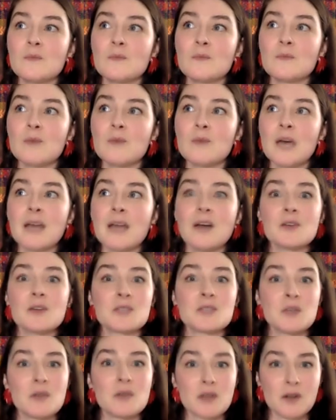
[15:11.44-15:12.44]
I
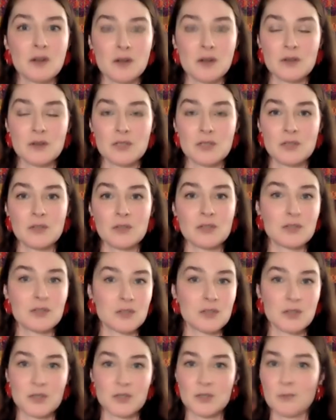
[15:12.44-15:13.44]
also encourage you to
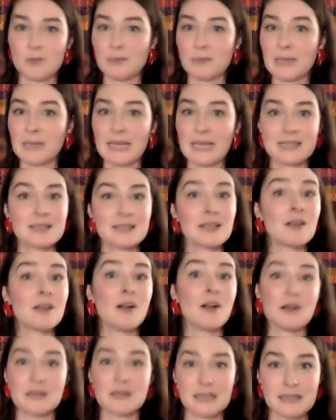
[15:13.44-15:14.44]
search plastic
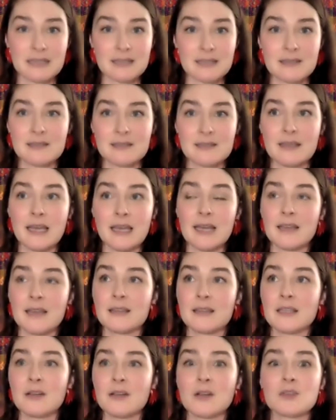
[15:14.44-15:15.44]
artists.
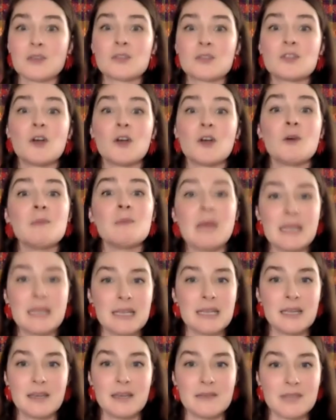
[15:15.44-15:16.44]
There are so
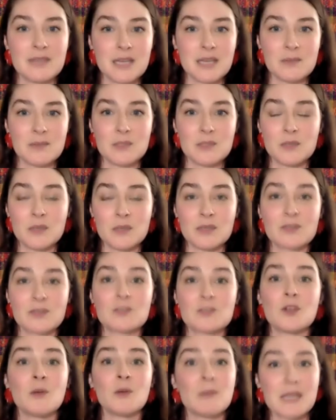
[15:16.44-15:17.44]
many of them doing
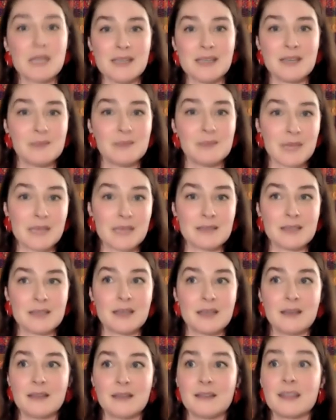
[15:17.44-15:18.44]
so many
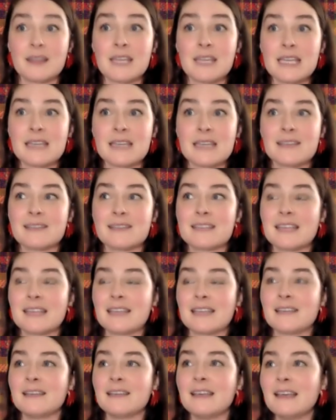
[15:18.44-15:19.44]
amazing things,
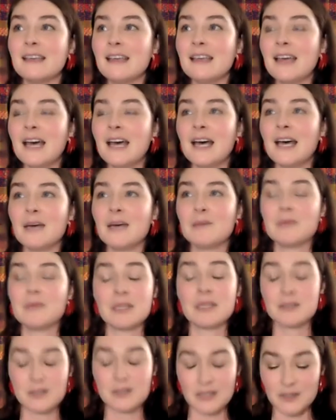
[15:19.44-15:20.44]
and
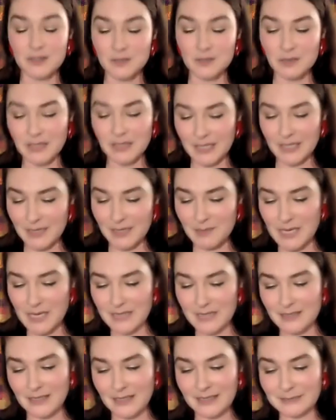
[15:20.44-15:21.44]
it's really
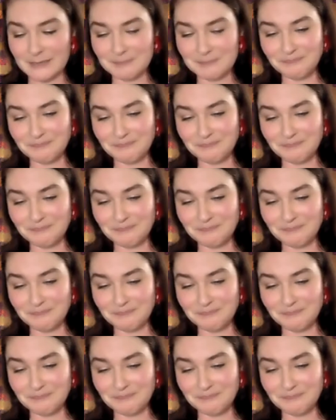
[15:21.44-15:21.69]
amazing.